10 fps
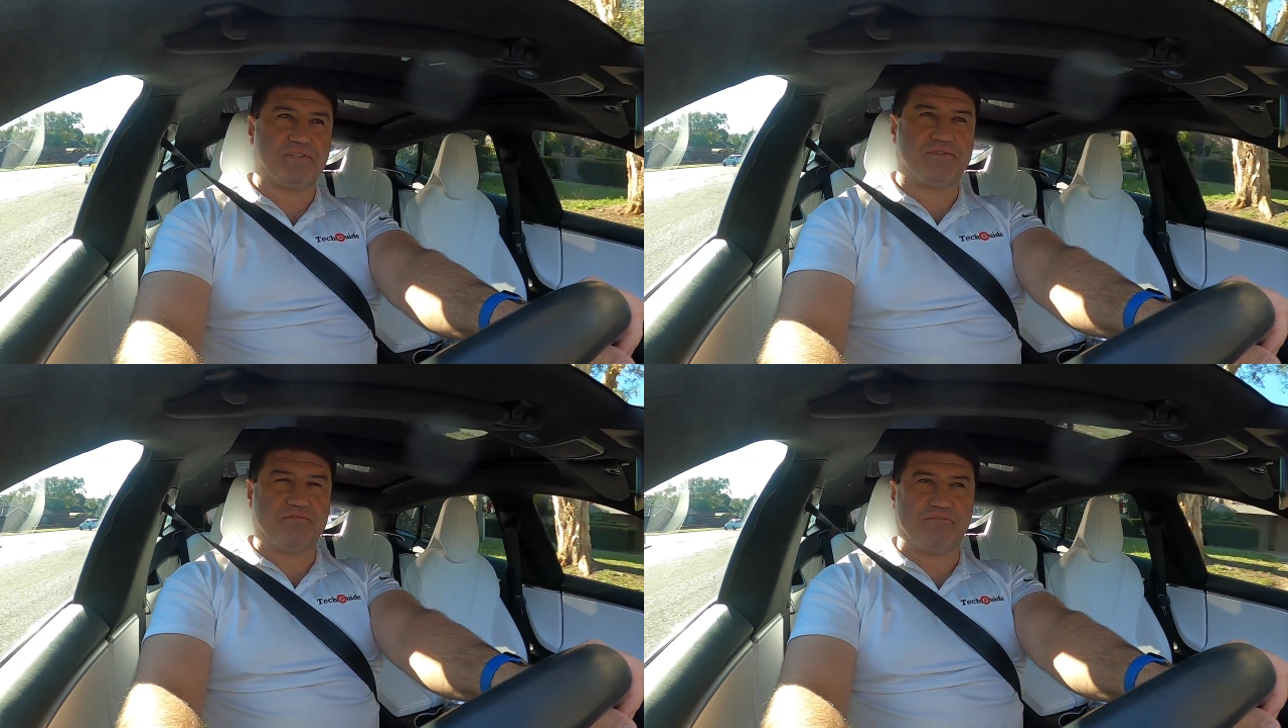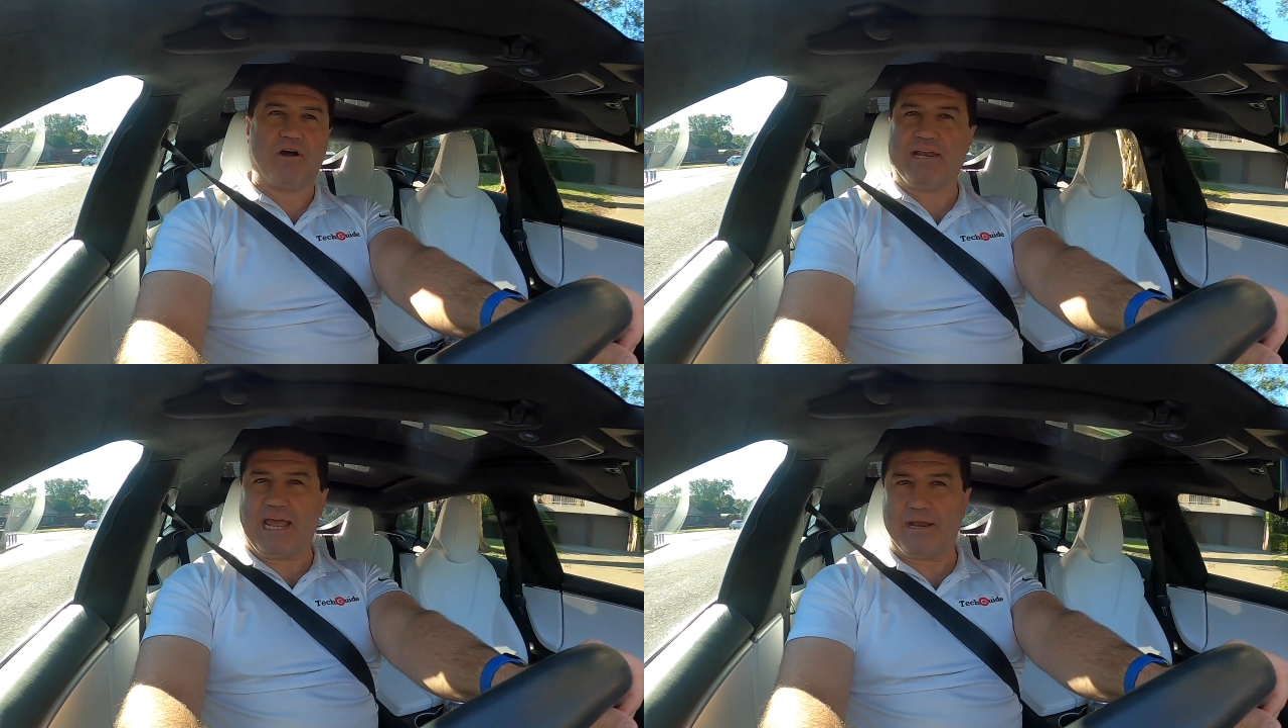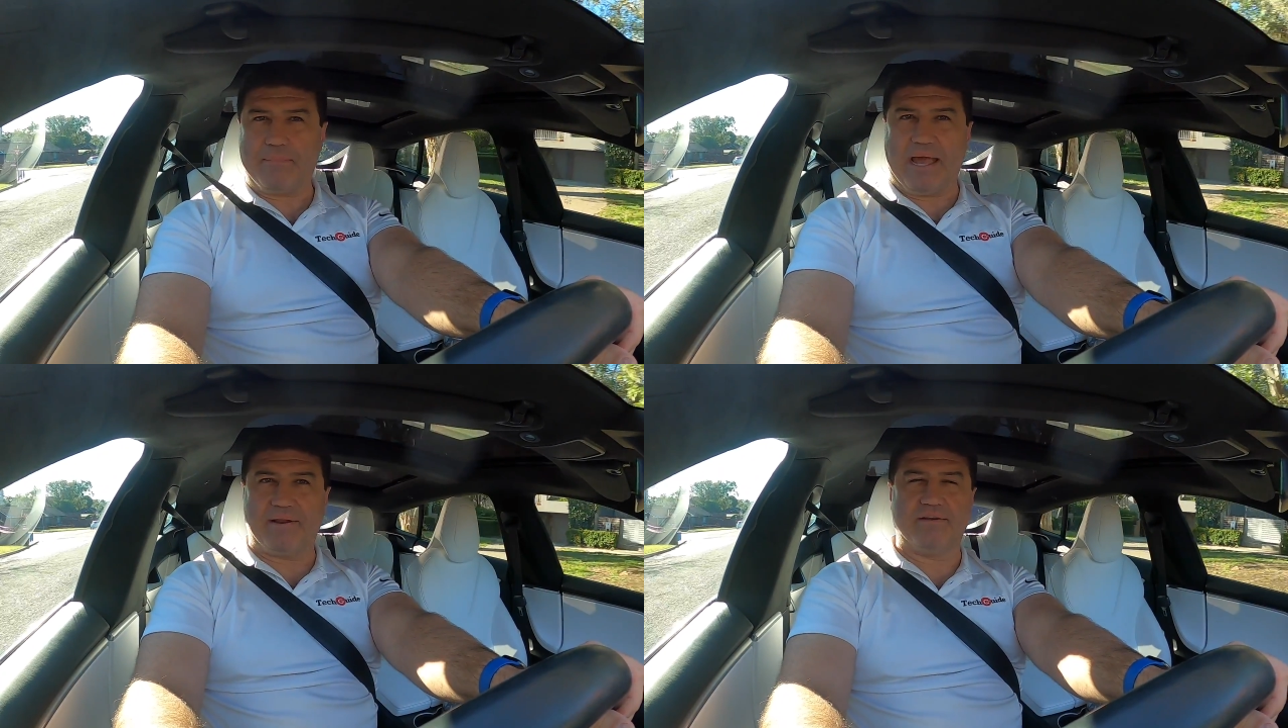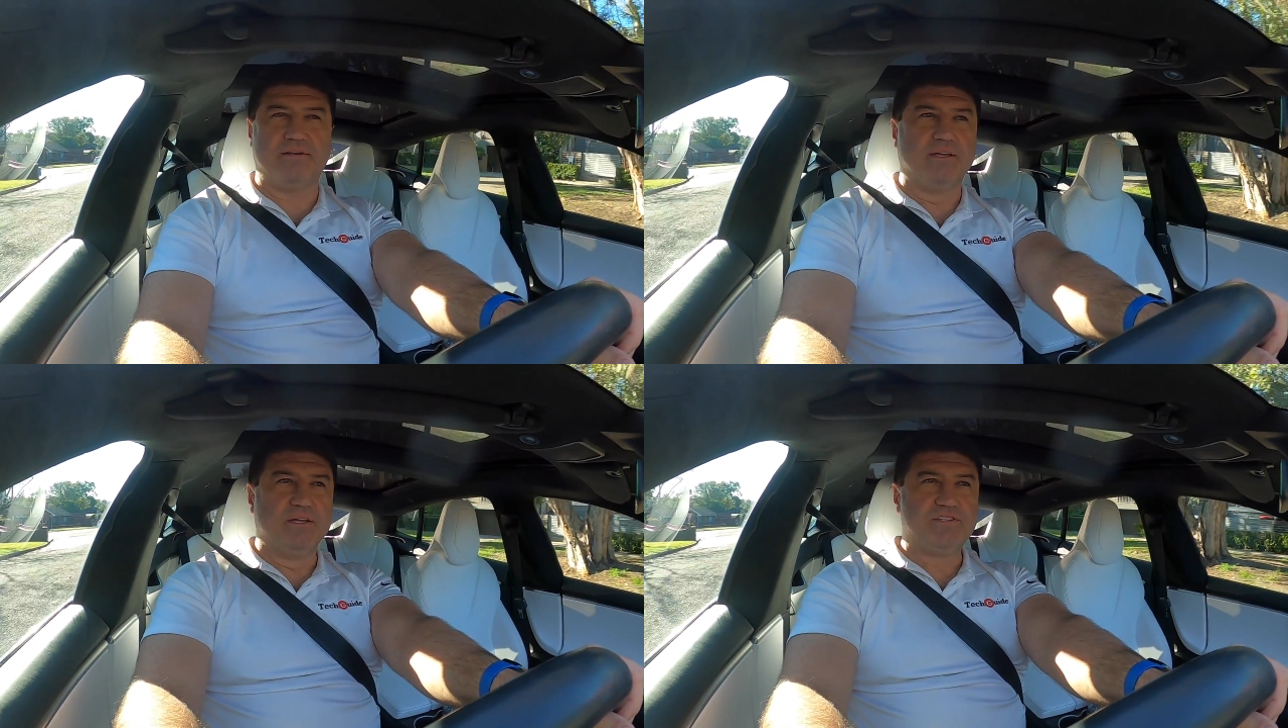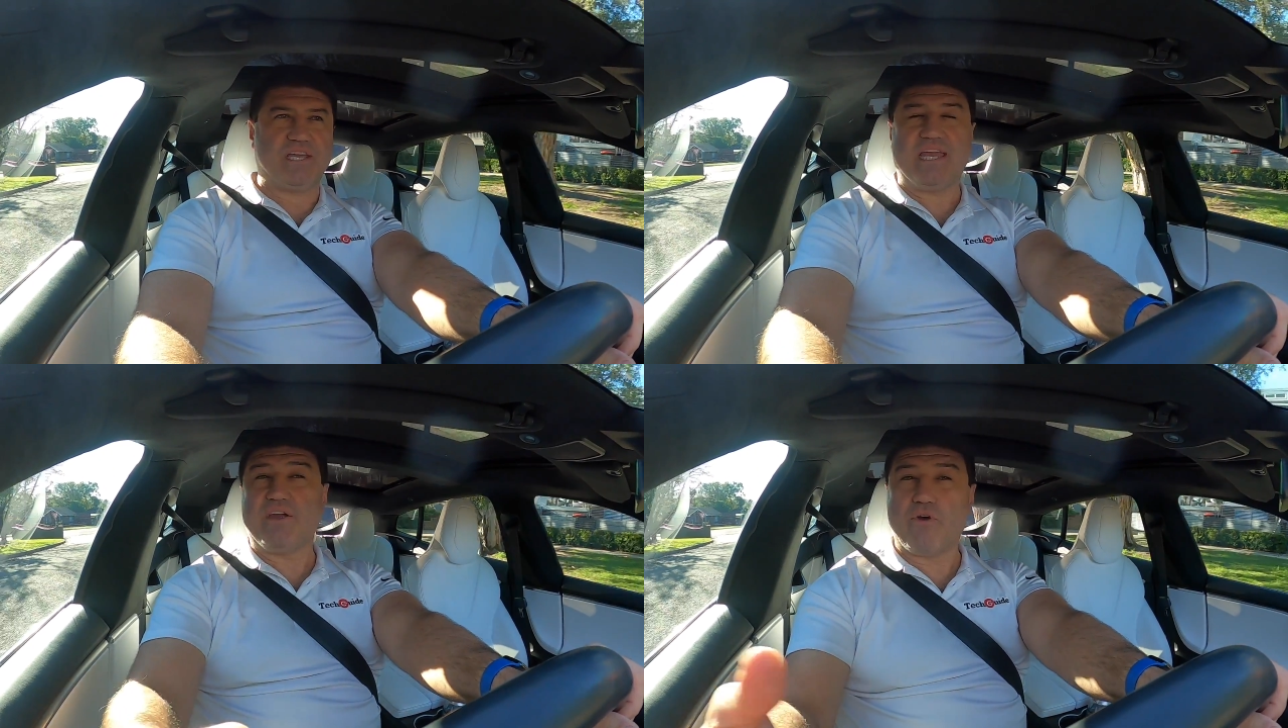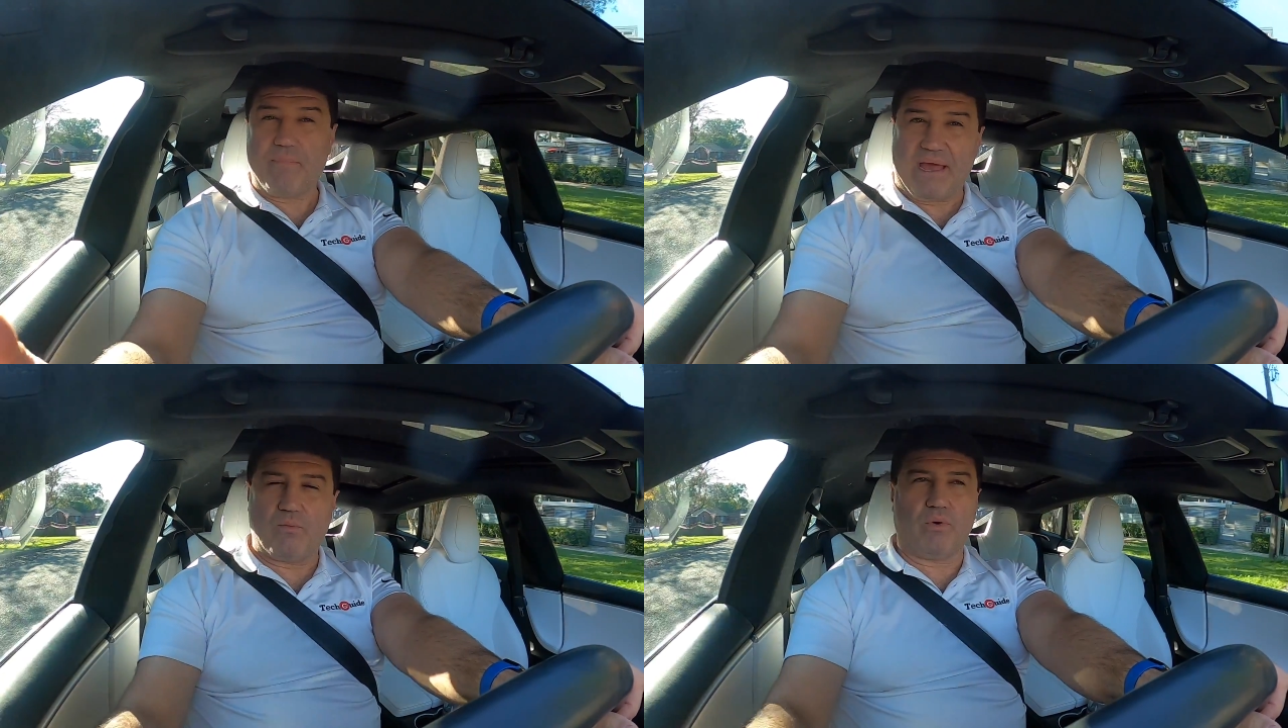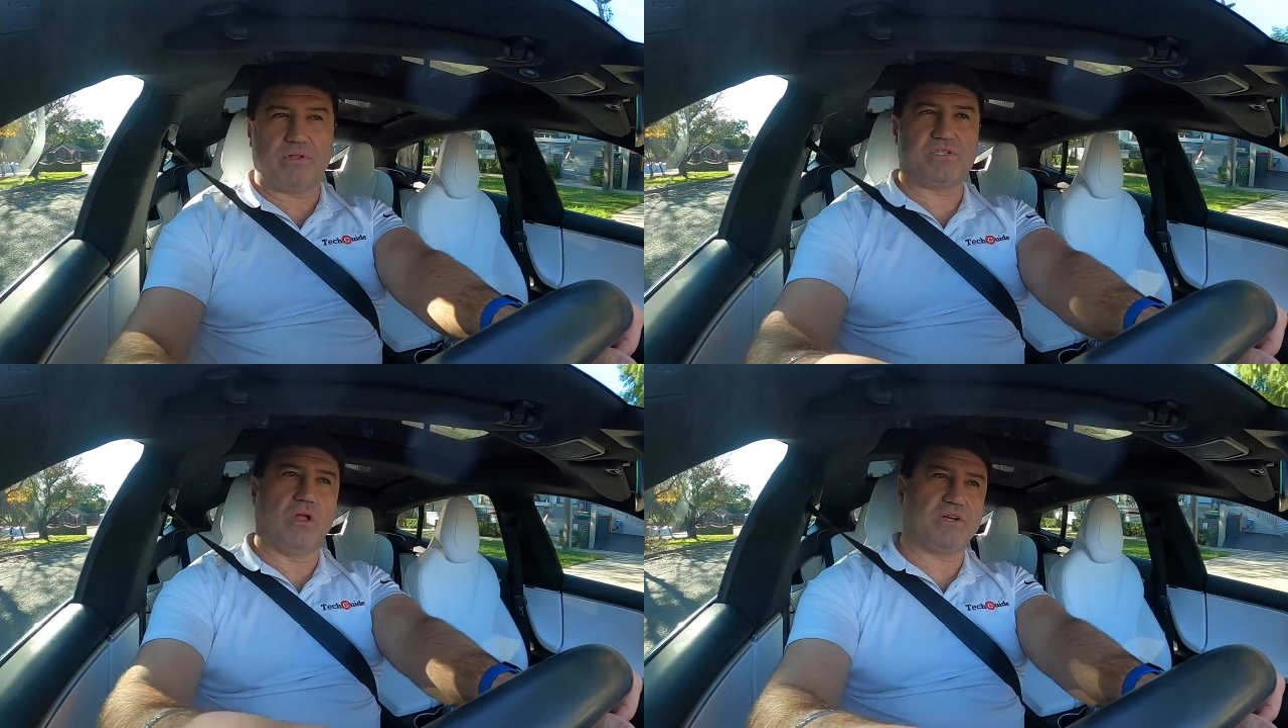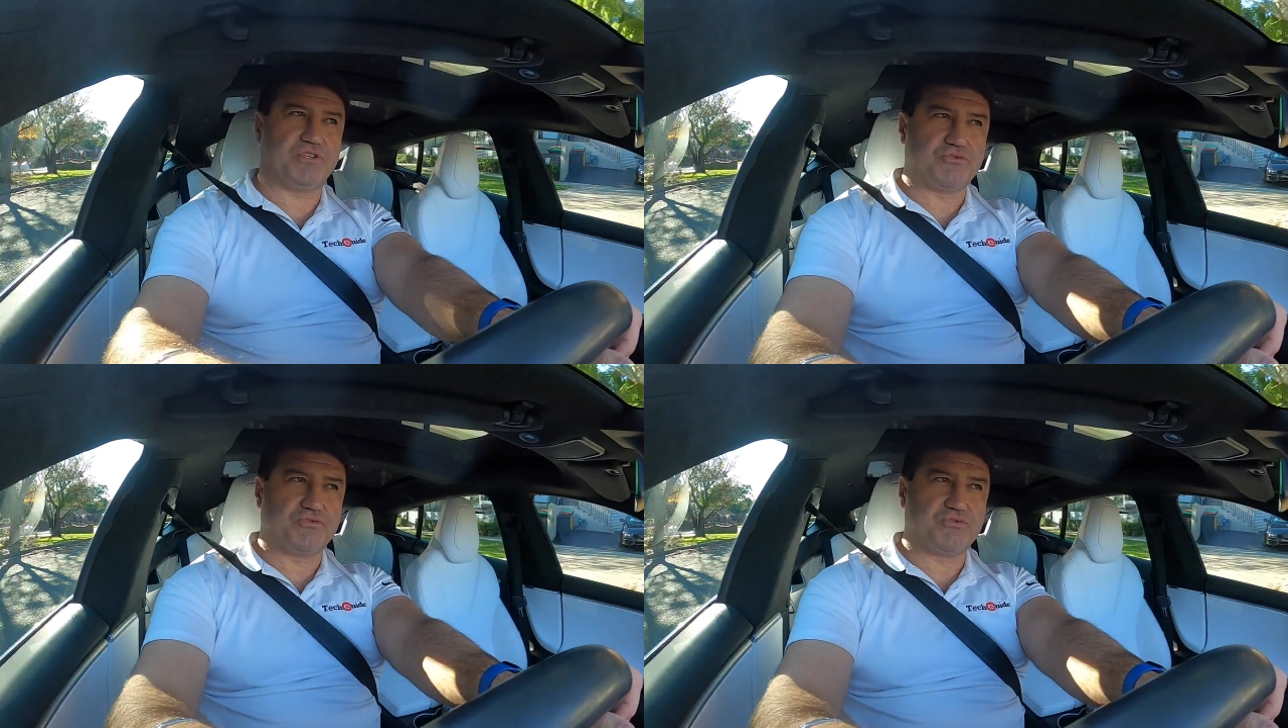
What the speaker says: to find out about it, to hear about what it's like to